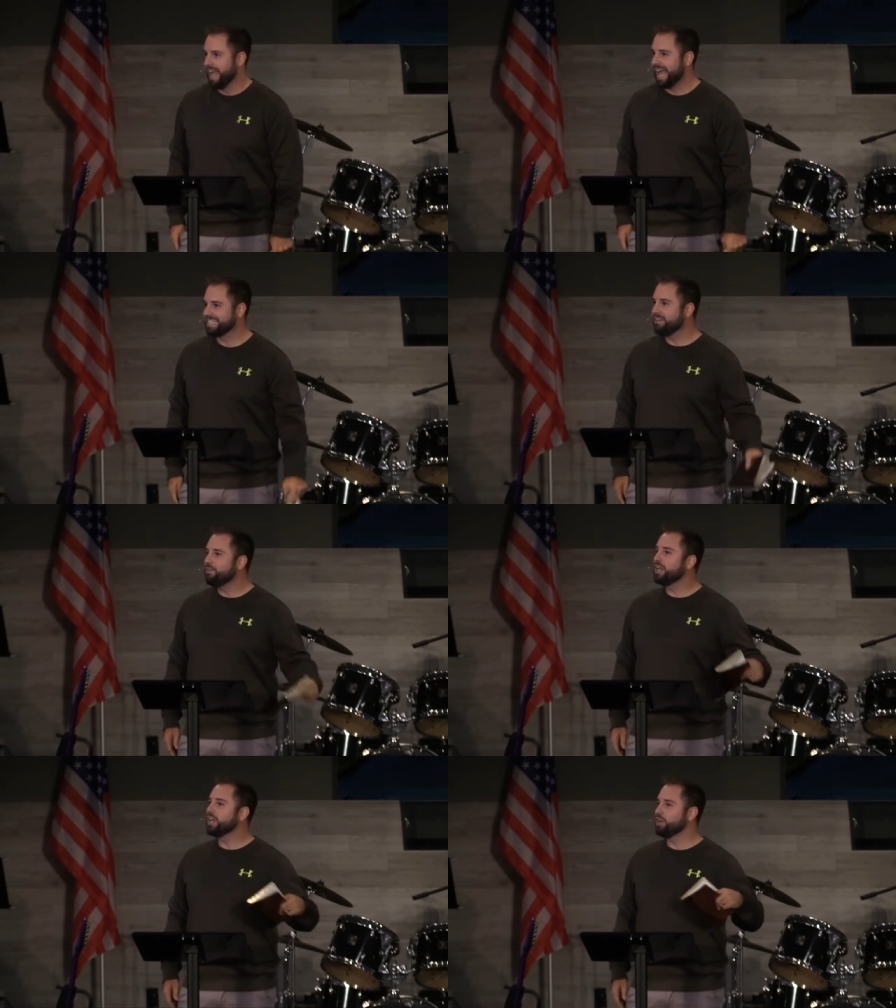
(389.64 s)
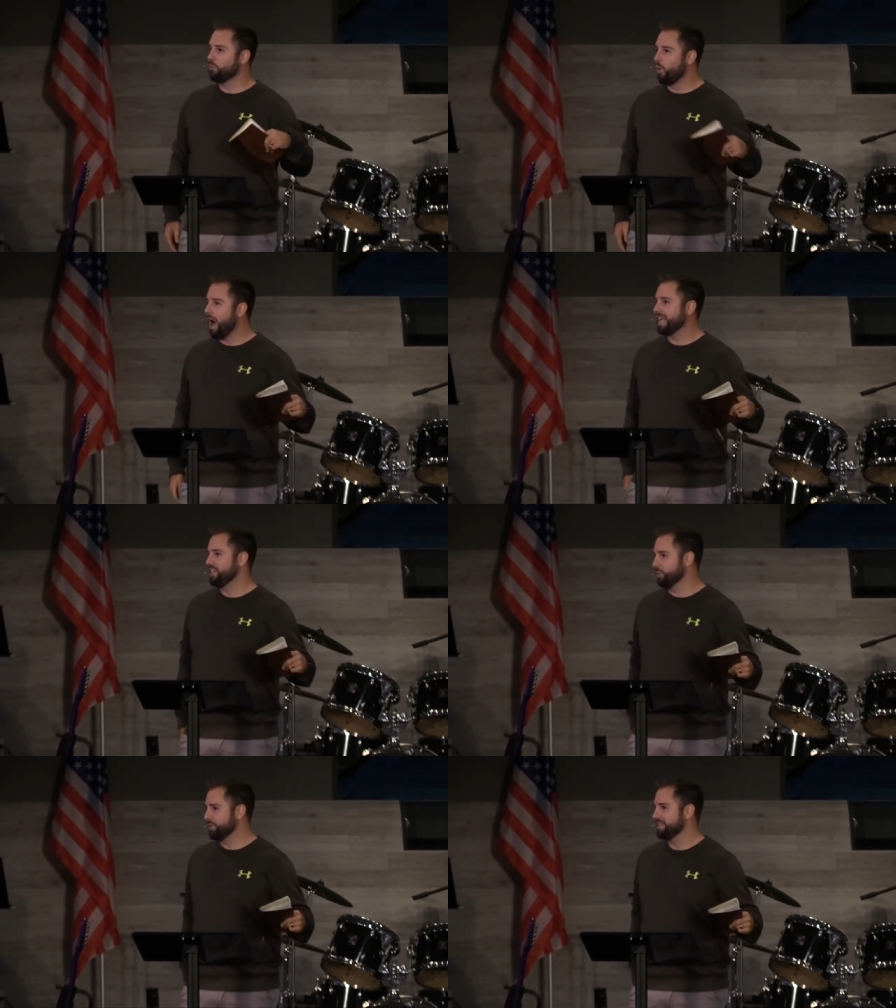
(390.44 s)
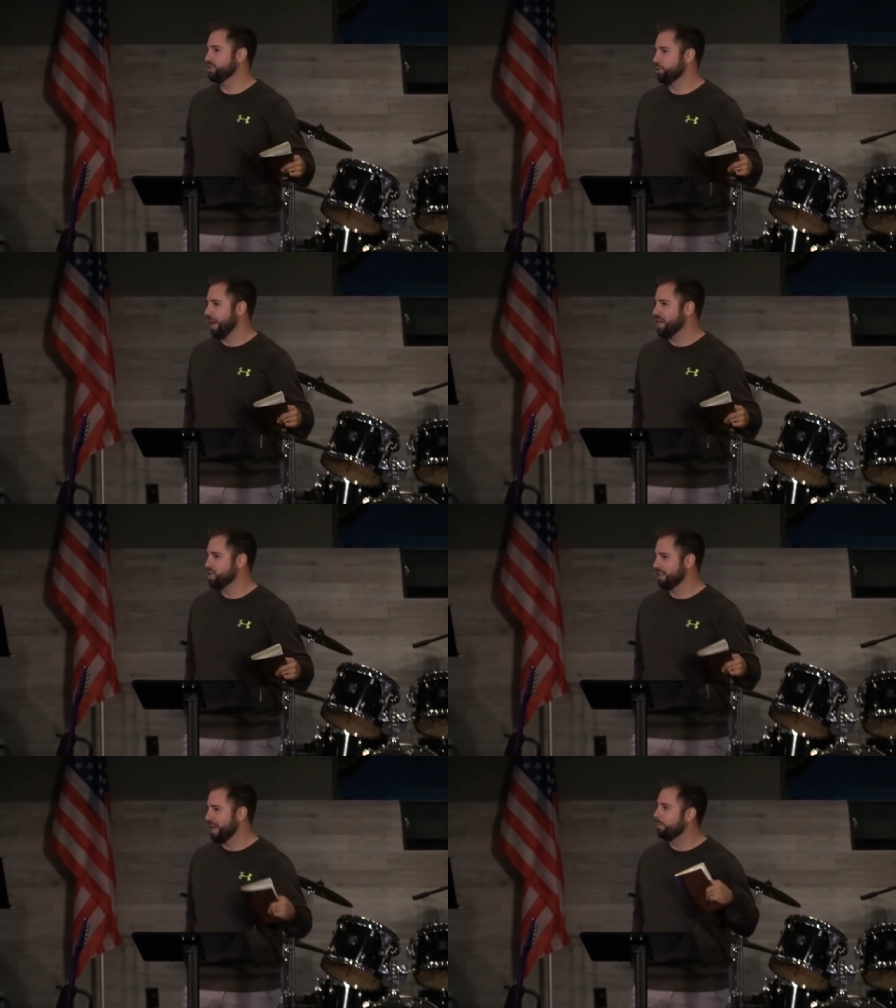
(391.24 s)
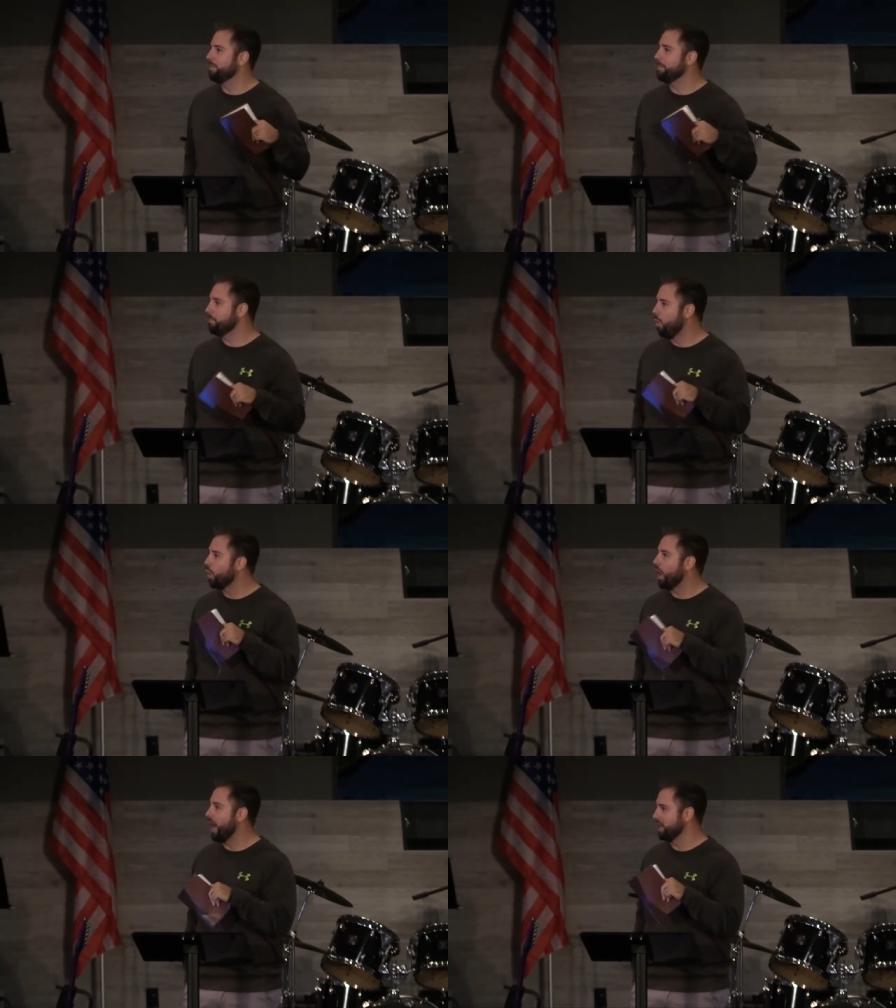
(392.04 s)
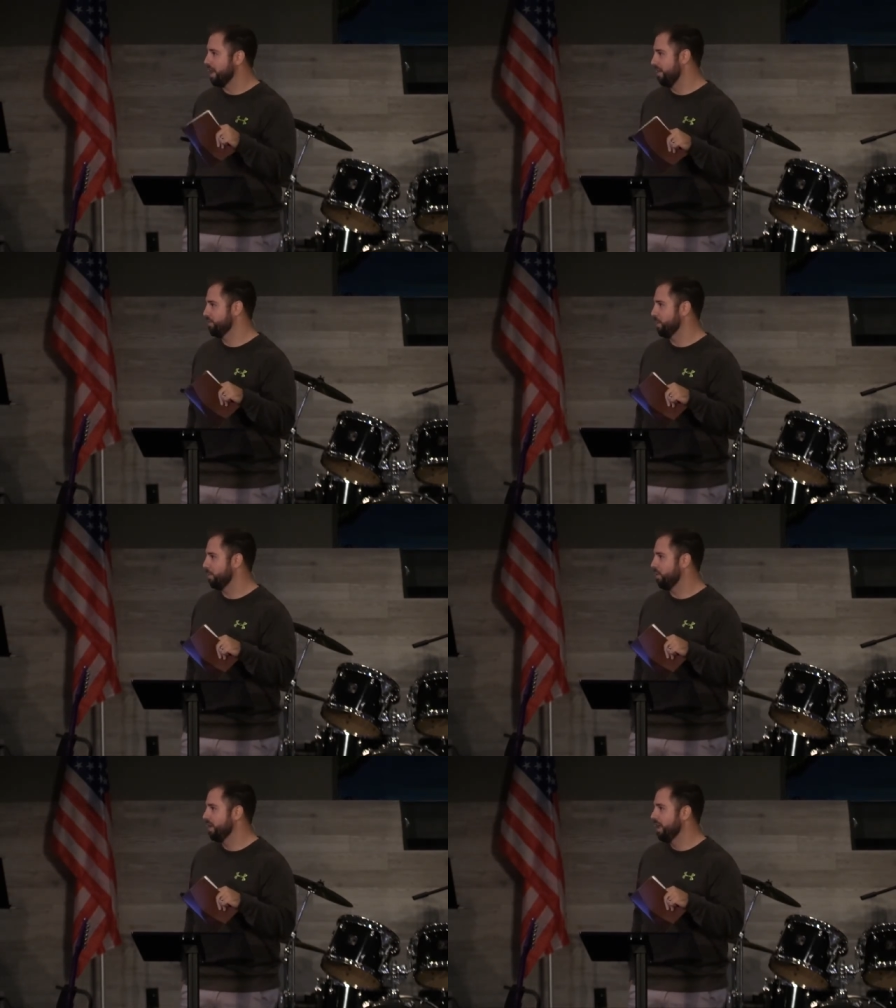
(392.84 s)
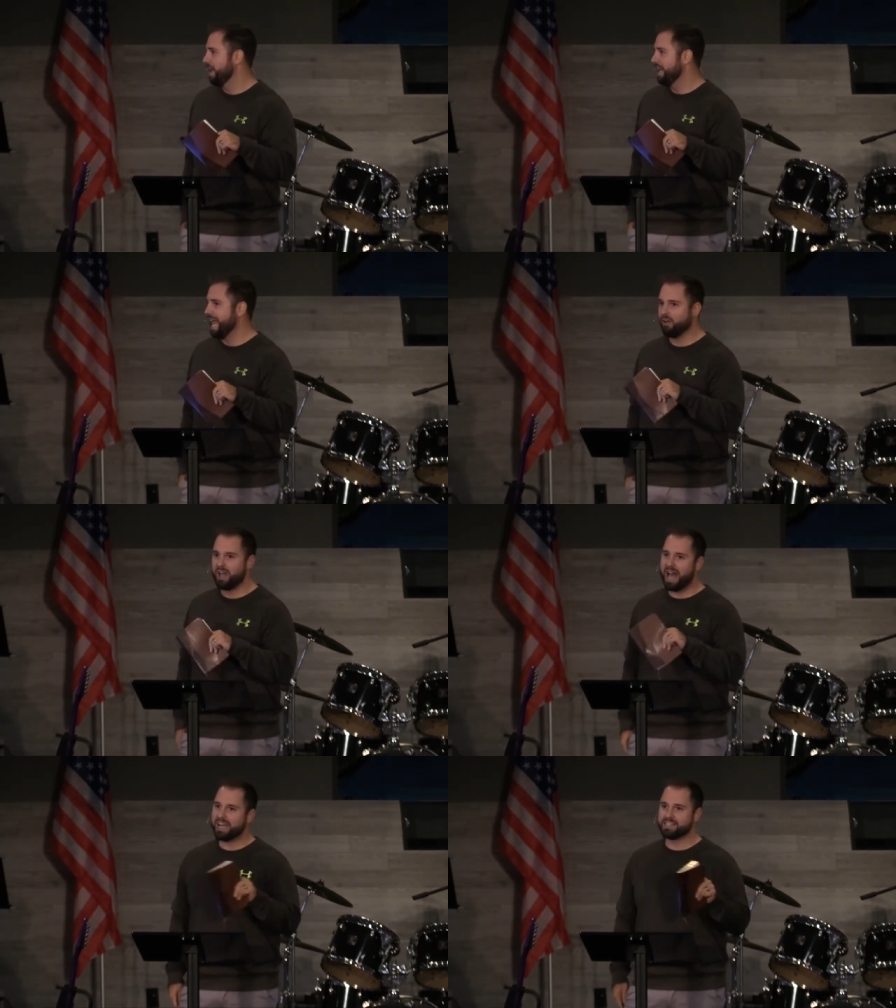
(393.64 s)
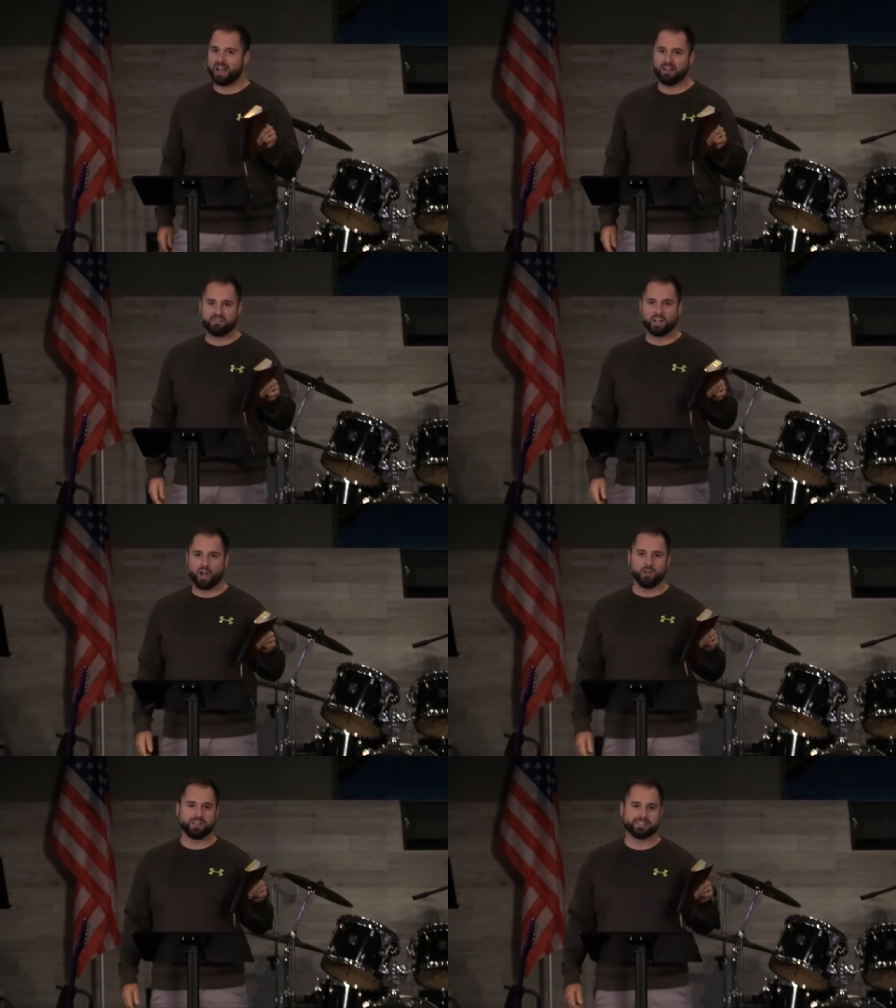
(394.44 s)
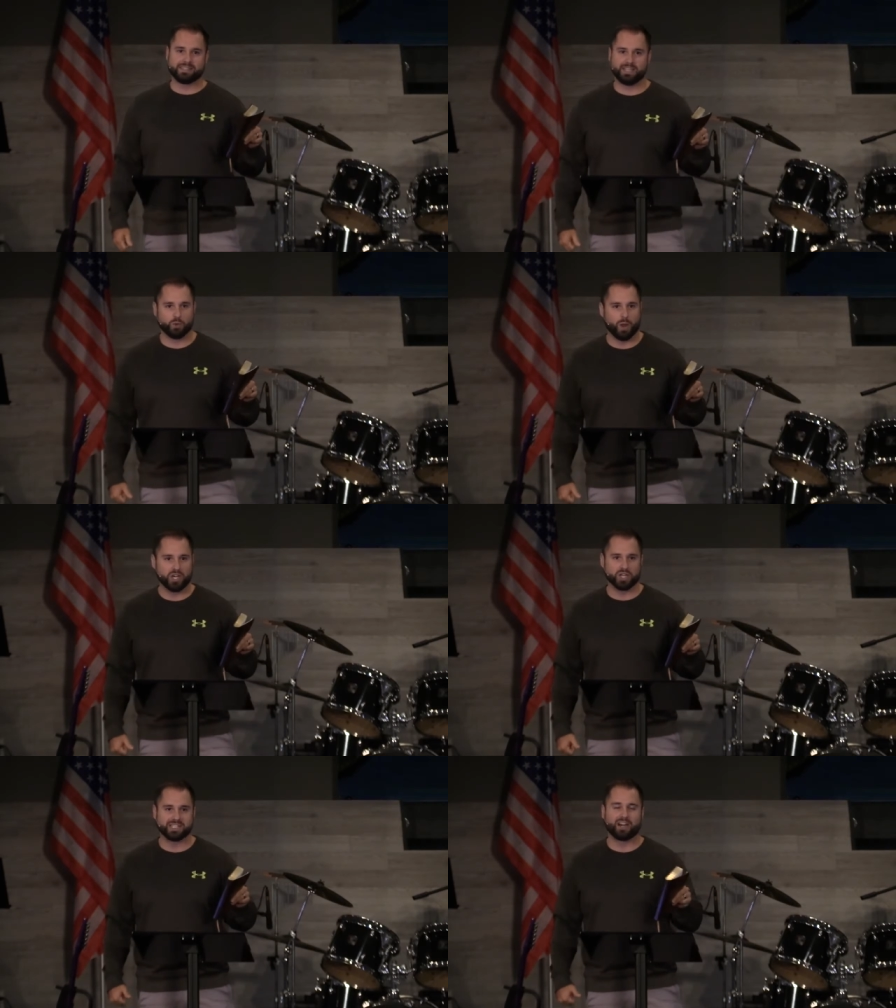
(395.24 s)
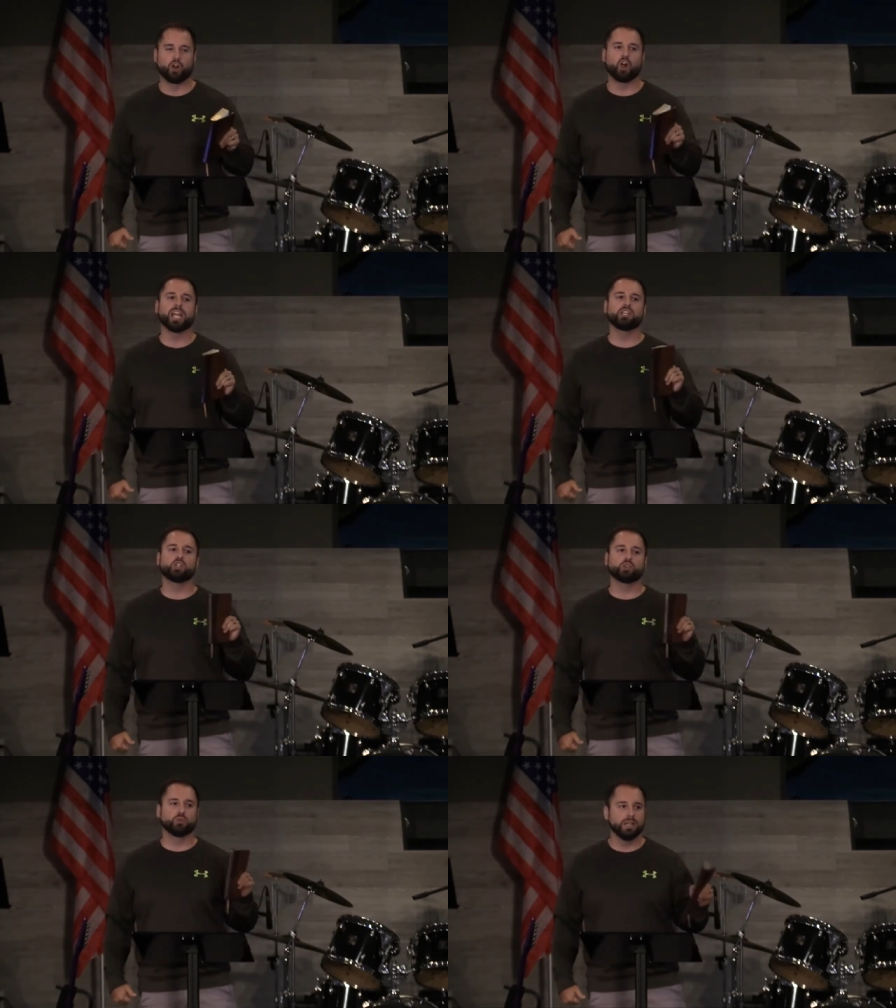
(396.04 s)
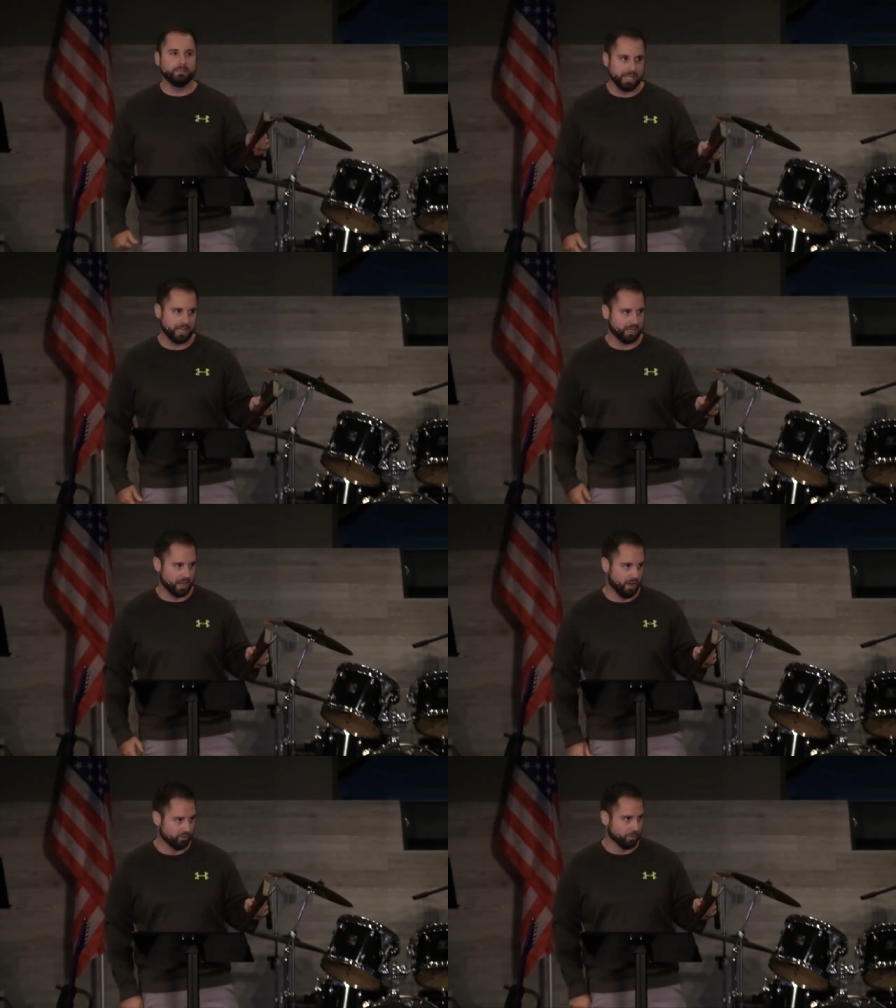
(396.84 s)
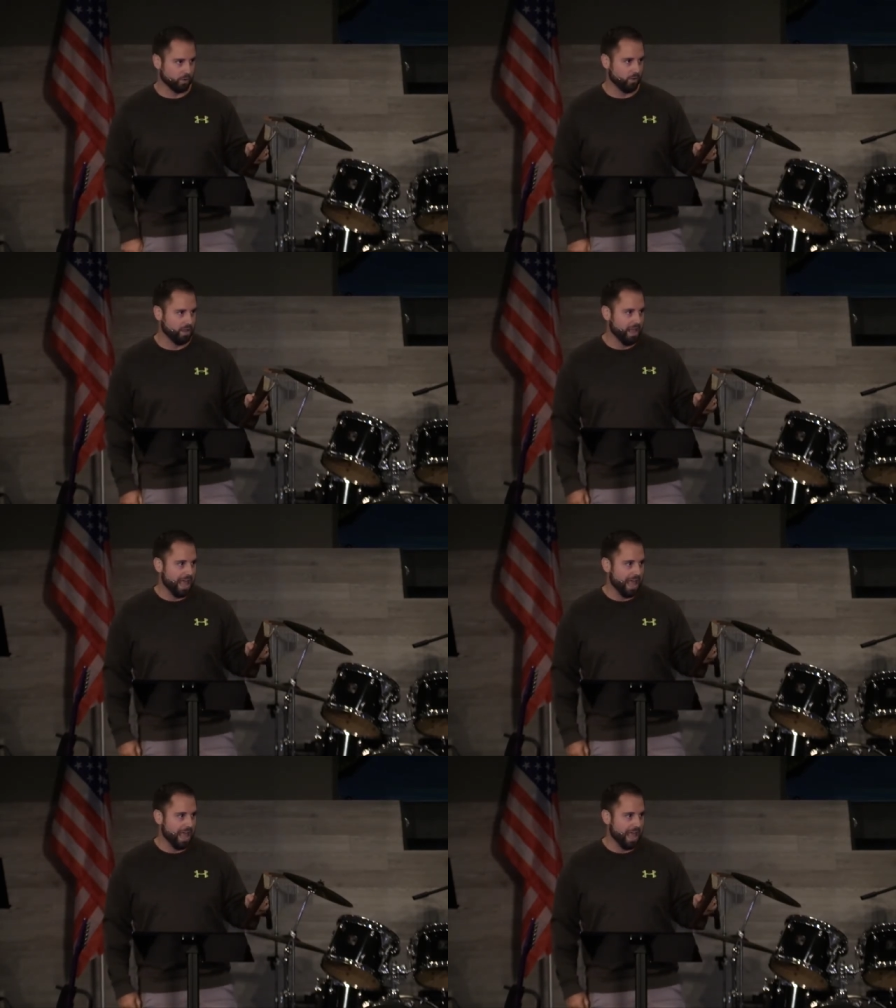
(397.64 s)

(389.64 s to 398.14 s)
As if he couldn't walk into a situation that would be more uncomfortable. Now, God has often called us to situations that are extremely uncomfortable.